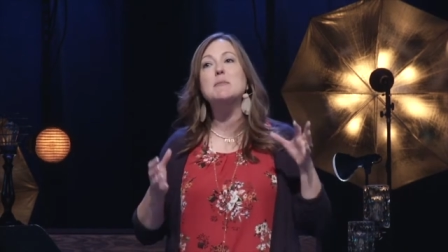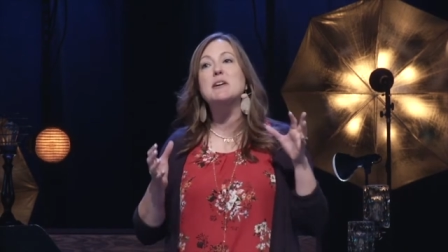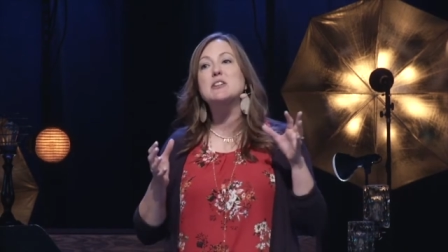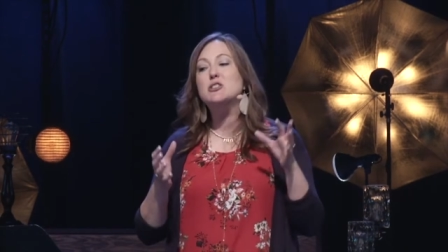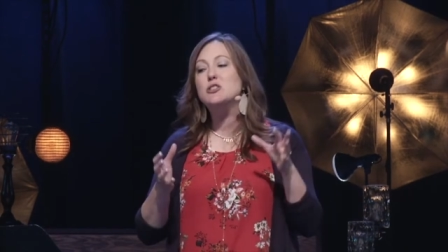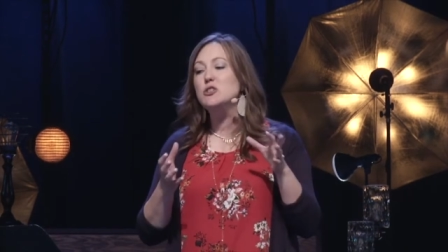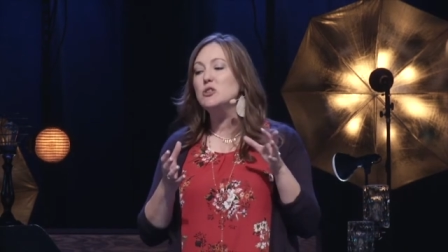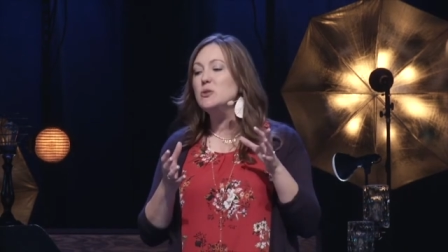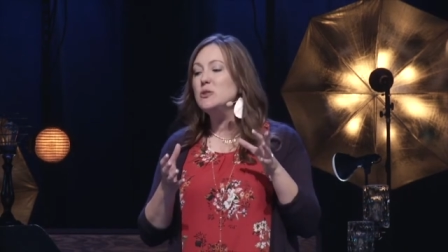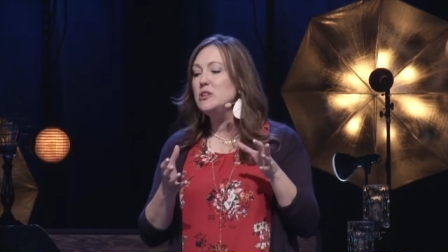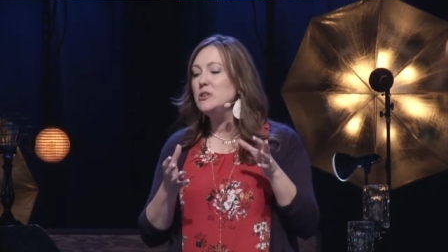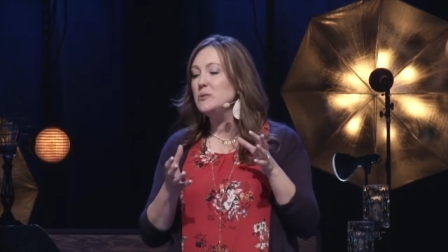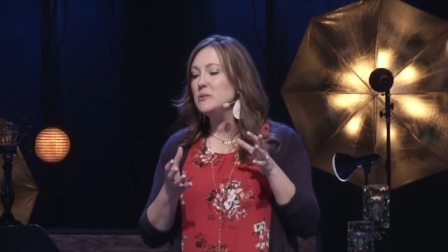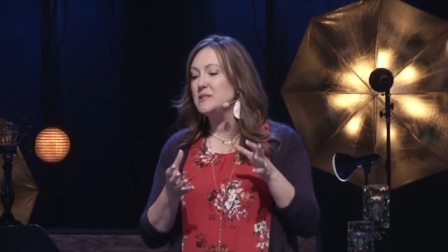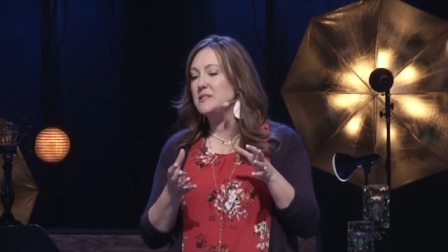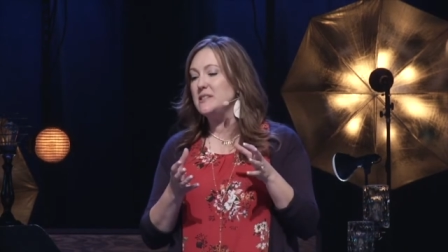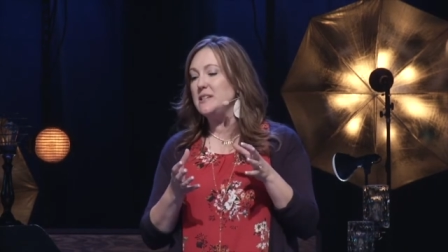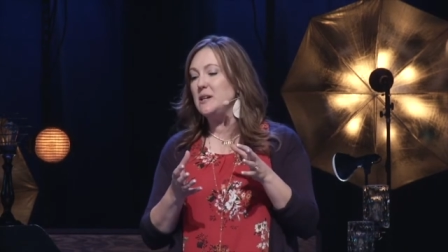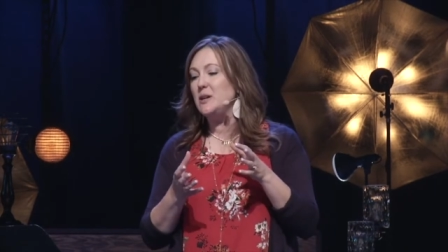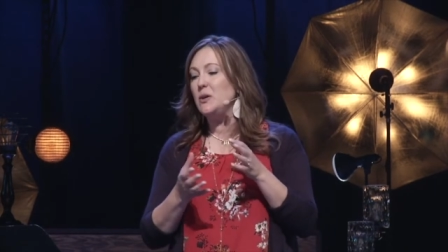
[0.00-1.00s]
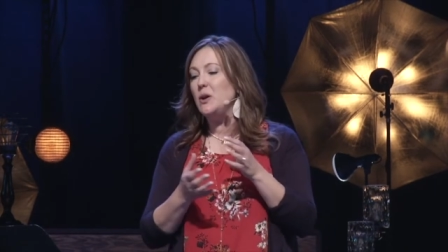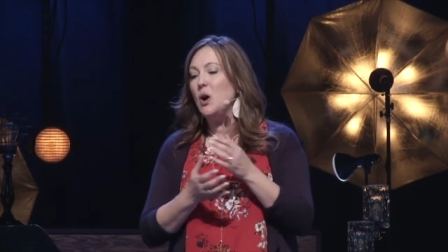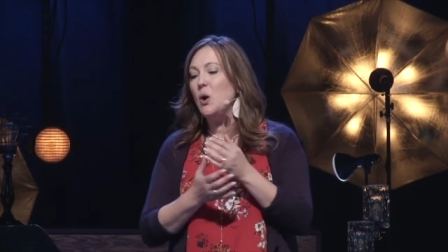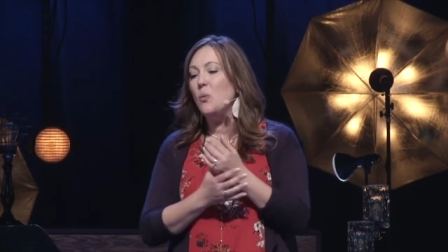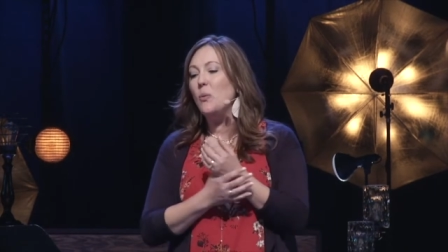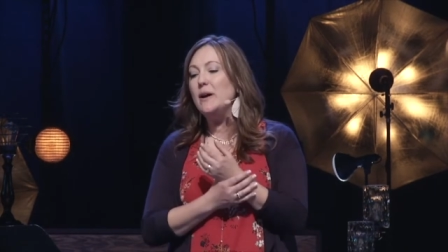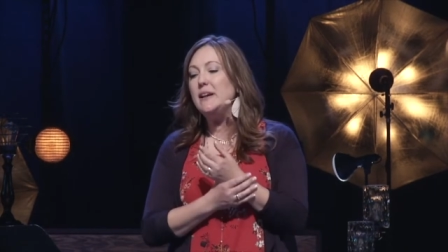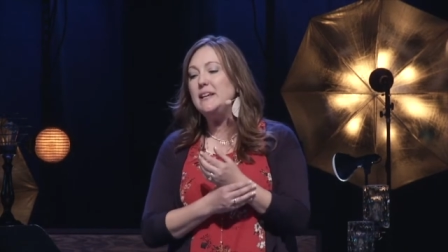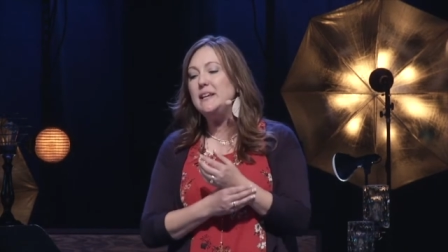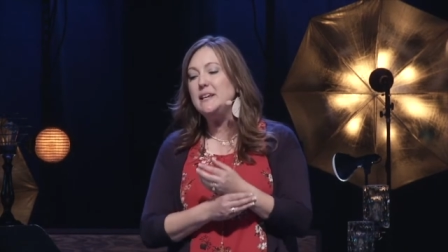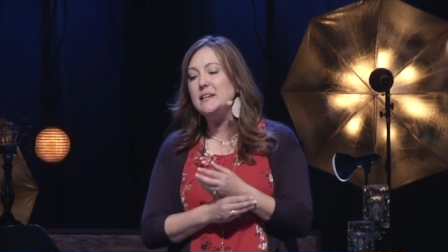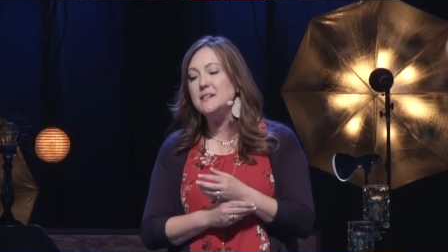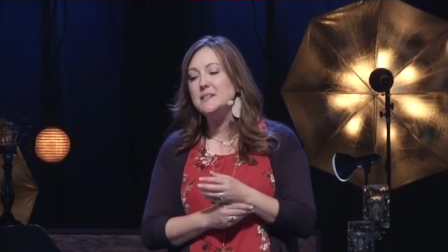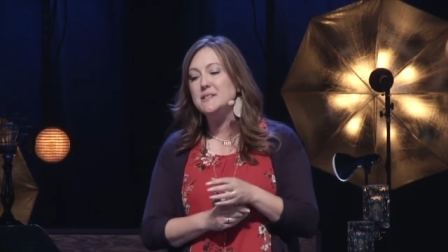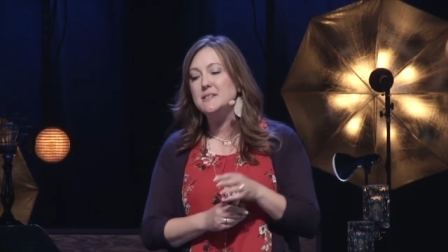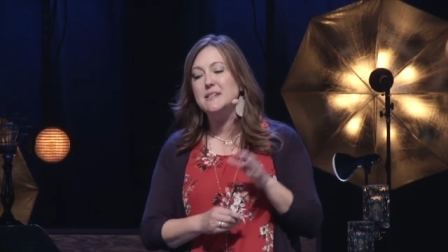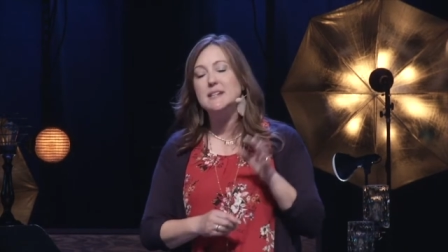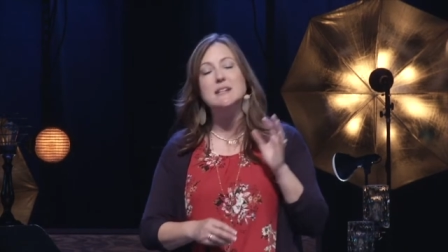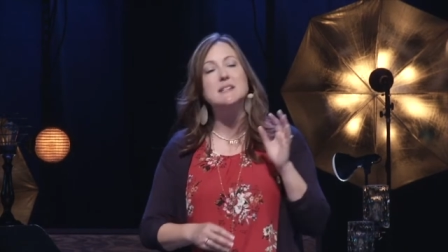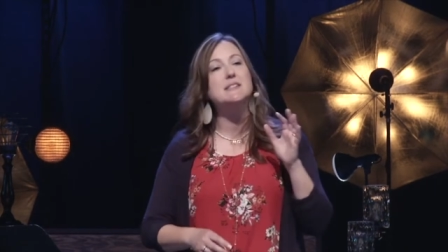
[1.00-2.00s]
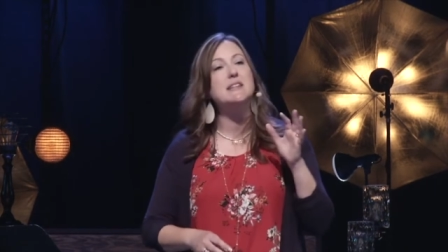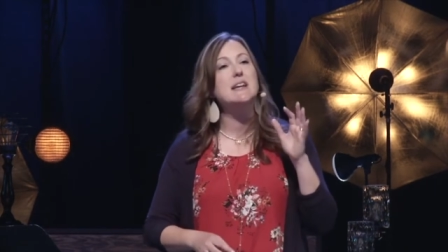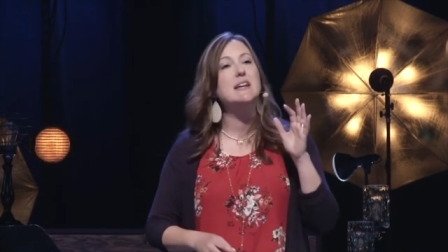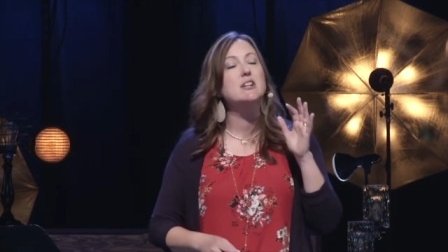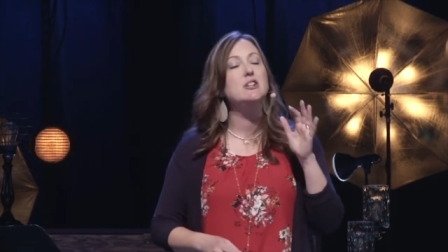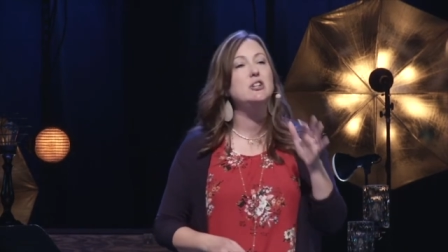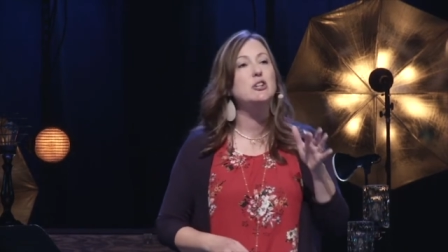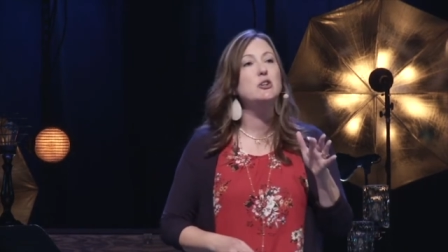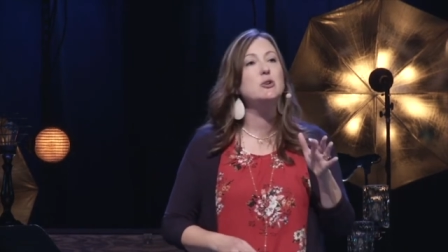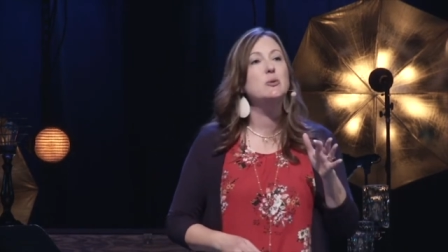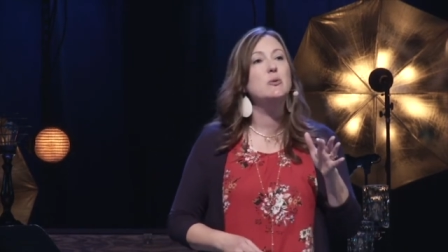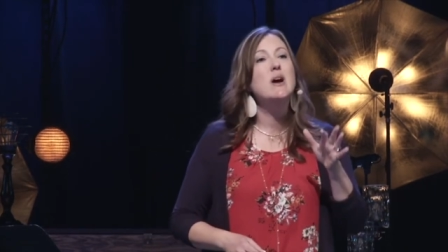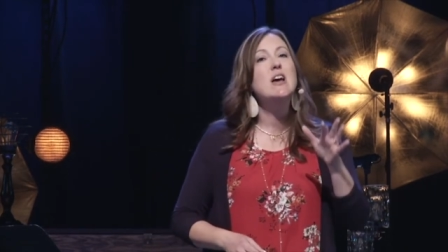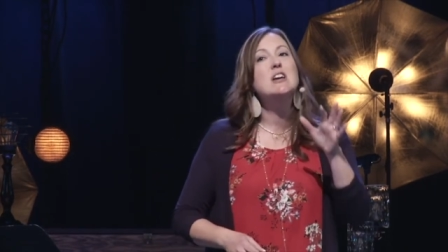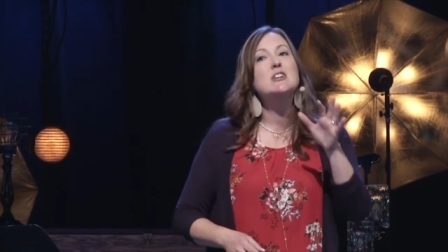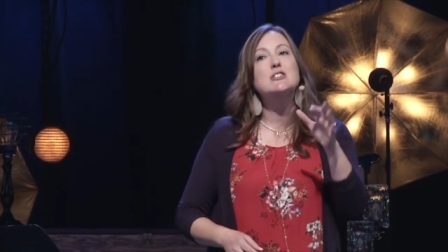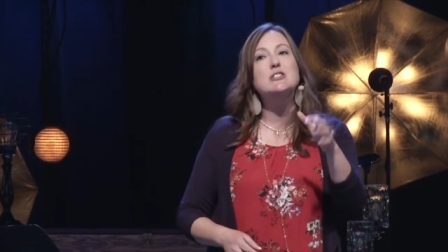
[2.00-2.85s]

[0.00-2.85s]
about do you see what he sees in you?